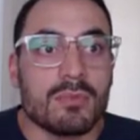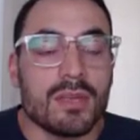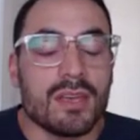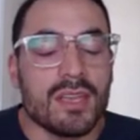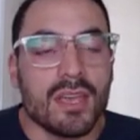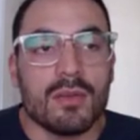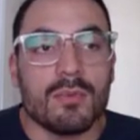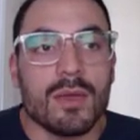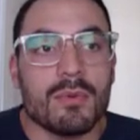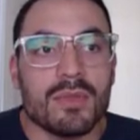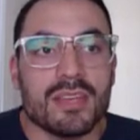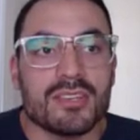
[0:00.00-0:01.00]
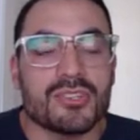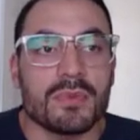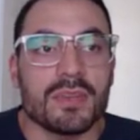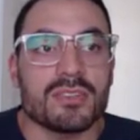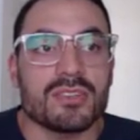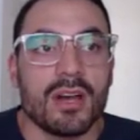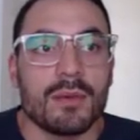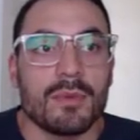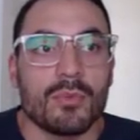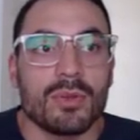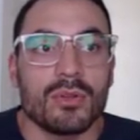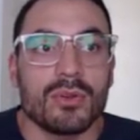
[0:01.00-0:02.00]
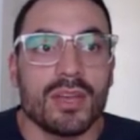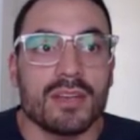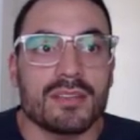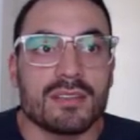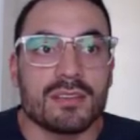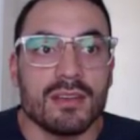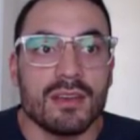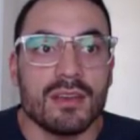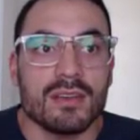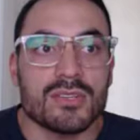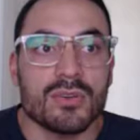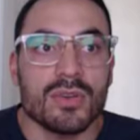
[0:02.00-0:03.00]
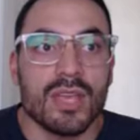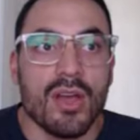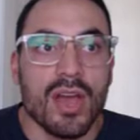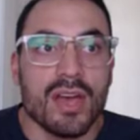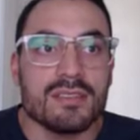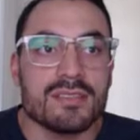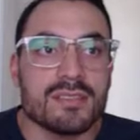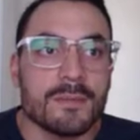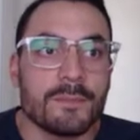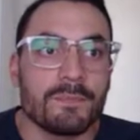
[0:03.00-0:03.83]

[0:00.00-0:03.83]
I'll be like, okay, maybe that should be a time that we look at showing our ads.